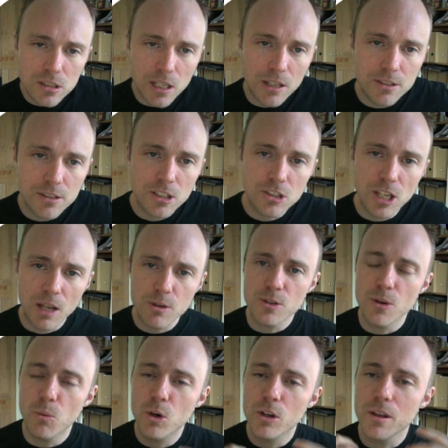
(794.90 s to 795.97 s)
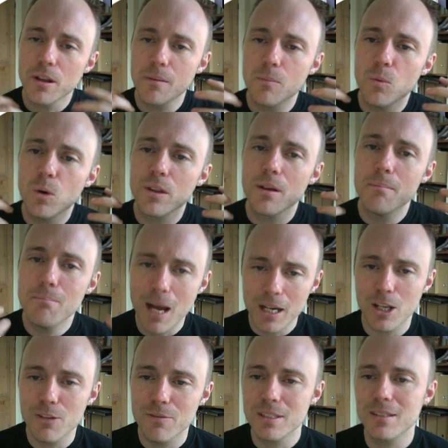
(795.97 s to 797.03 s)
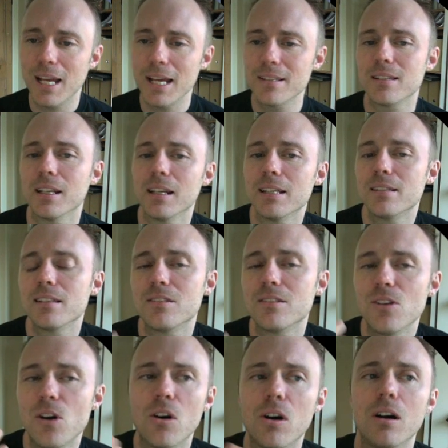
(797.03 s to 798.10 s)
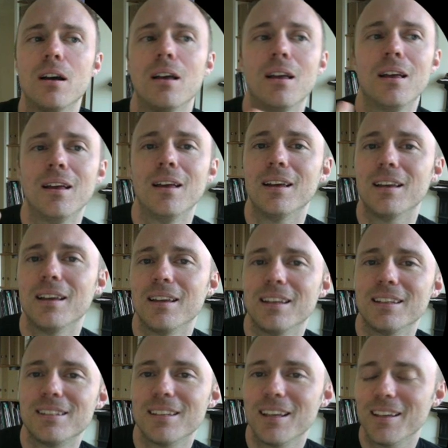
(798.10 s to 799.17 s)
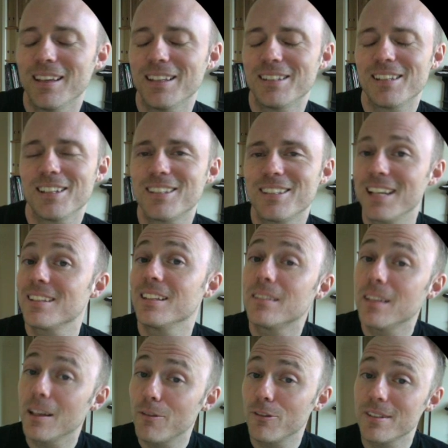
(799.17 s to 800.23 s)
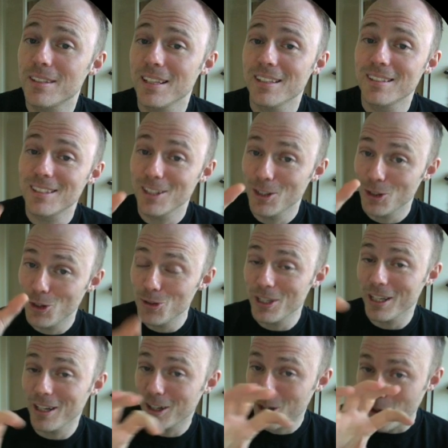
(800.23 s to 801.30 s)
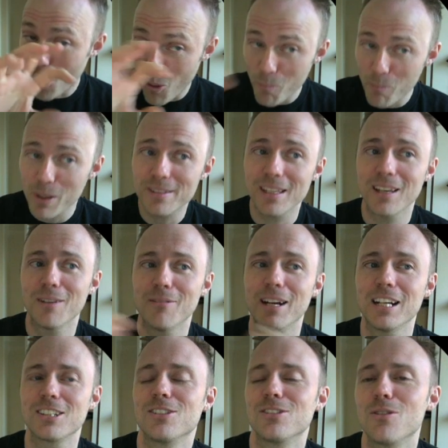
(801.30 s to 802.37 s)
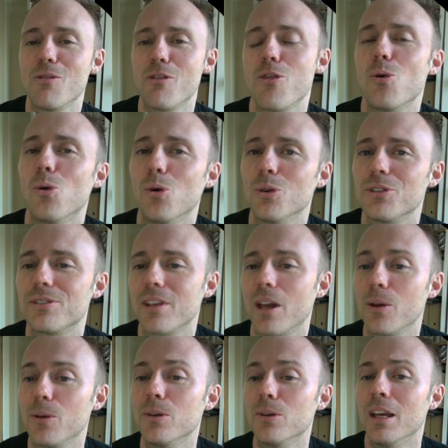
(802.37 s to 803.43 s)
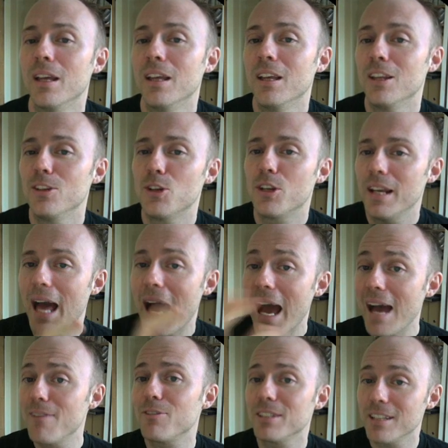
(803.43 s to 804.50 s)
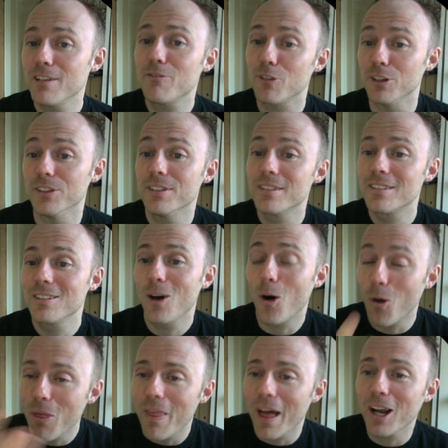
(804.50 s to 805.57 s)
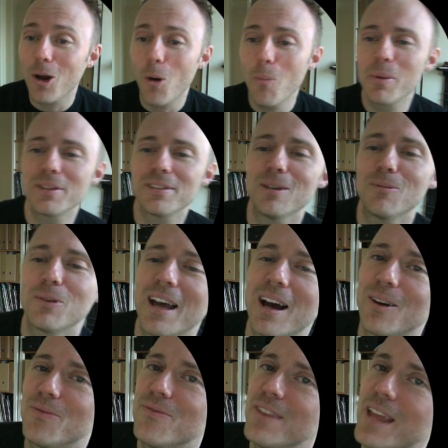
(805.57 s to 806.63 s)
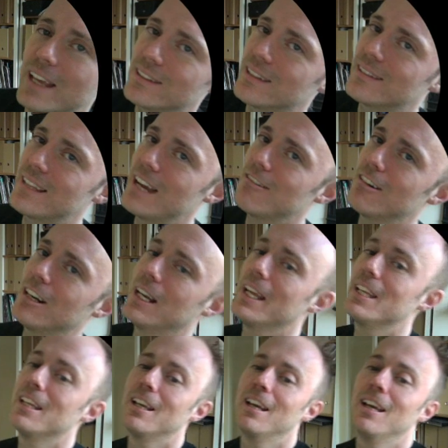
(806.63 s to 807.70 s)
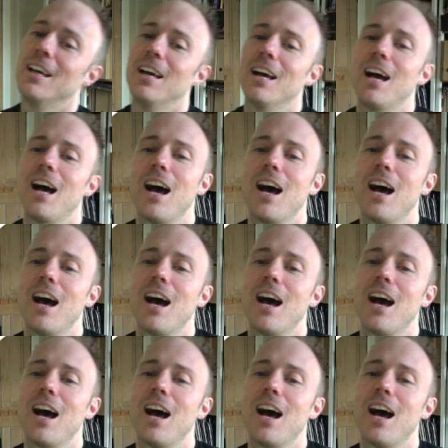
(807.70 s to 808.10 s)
But it just goes to show you that what the MANOVA's testing is, it's testing differences using a composite of actions and thoughts. So you can have a difference on that composite without necessarily